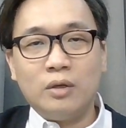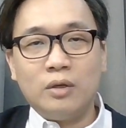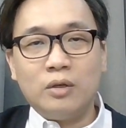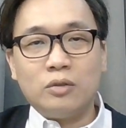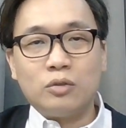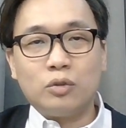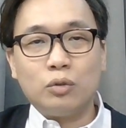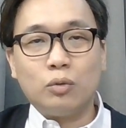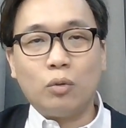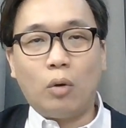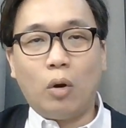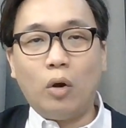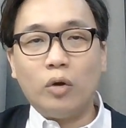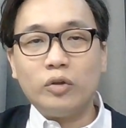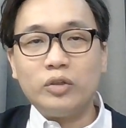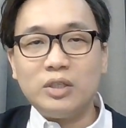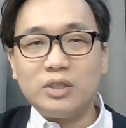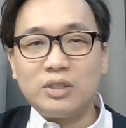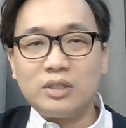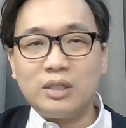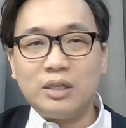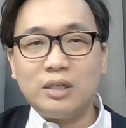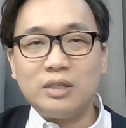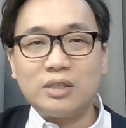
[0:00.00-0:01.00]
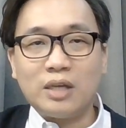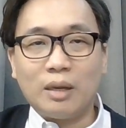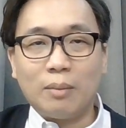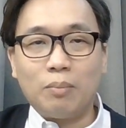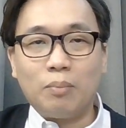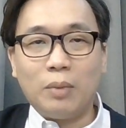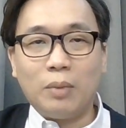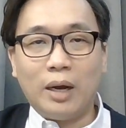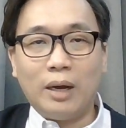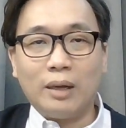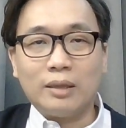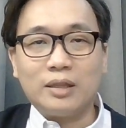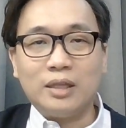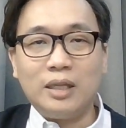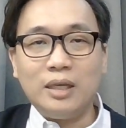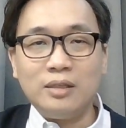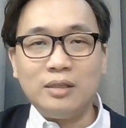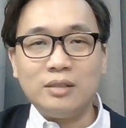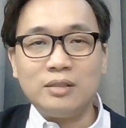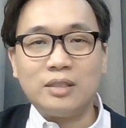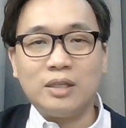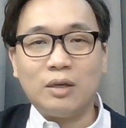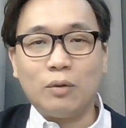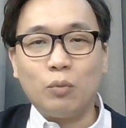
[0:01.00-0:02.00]
So all these things are
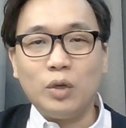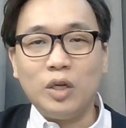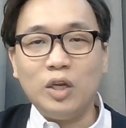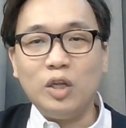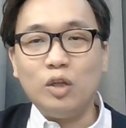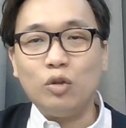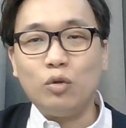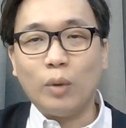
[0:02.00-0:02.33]
things that we need